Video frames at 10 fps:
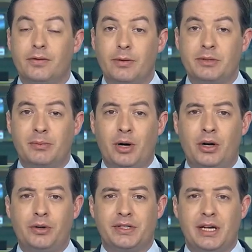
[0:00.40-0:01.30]
From
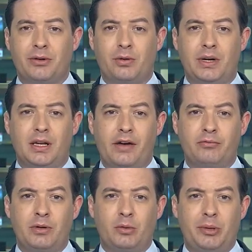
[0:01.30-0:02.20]
tomorrow, the South Korean
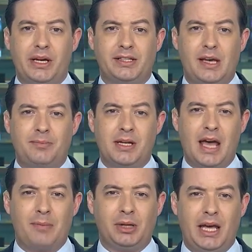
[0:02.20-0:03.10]
government will be
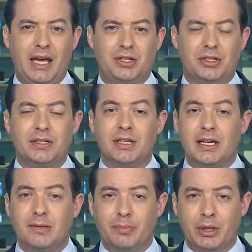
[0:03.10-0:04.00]
accepting applications
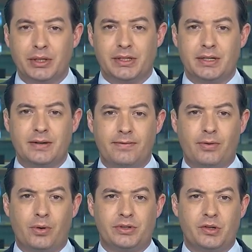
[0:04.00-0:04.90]
in person
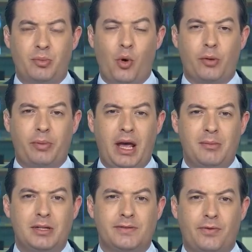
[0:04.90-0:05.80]
for support
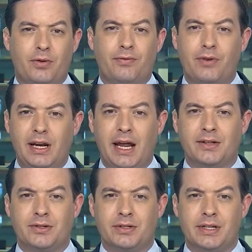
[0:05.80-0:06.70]
payments for
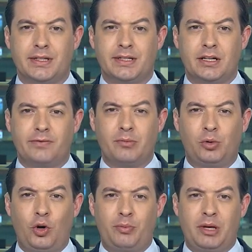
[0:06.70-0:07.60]
freelancers and self
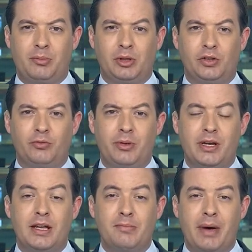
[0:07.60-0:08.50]
employed people who've
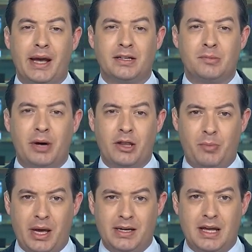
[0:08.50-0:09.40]
been impacted by
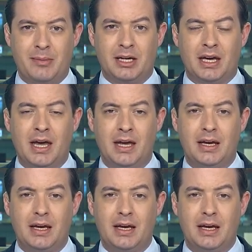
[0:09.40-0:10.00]
the pandemic.